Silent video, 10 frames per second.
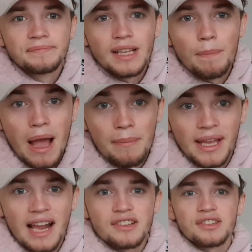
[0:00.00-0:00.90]

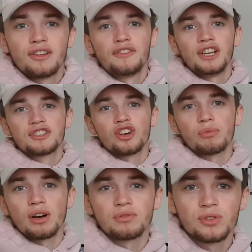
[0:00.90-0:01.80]
Aubameyang's going to finish top
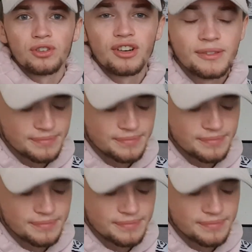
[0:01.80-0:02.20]
goal scorer.